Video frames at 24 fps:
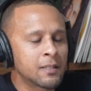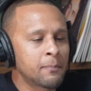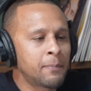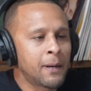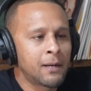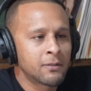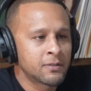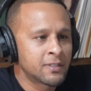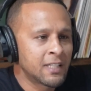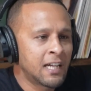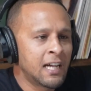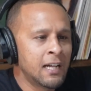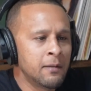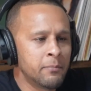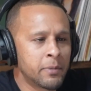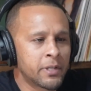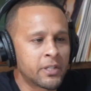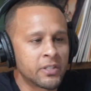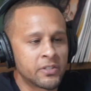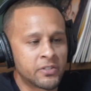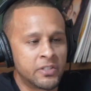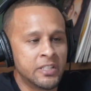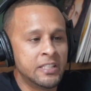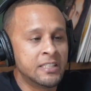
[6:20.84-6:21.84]
about time
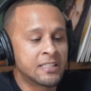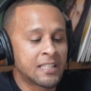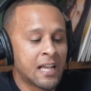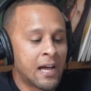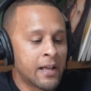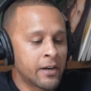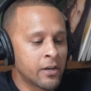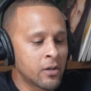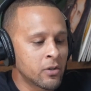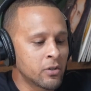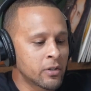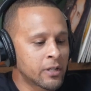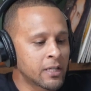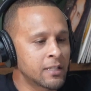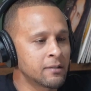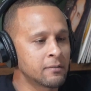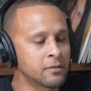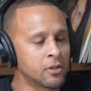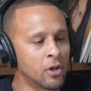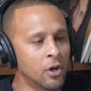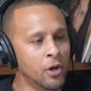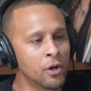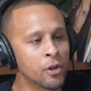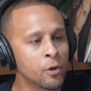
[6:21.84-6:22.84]
because he's got to look at
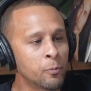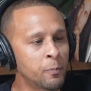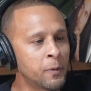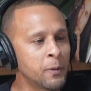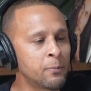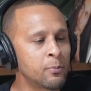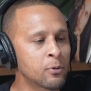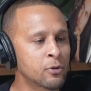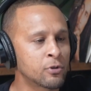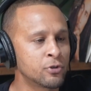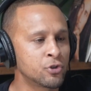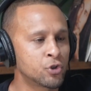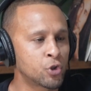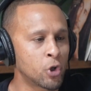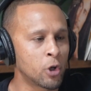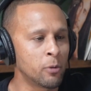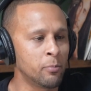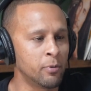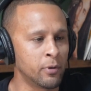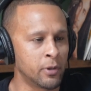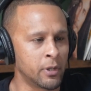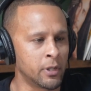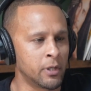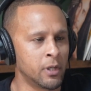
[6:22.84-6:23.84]
the other people
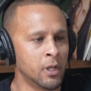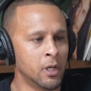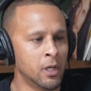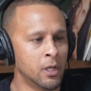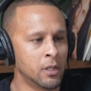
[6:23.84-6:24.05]
contributing,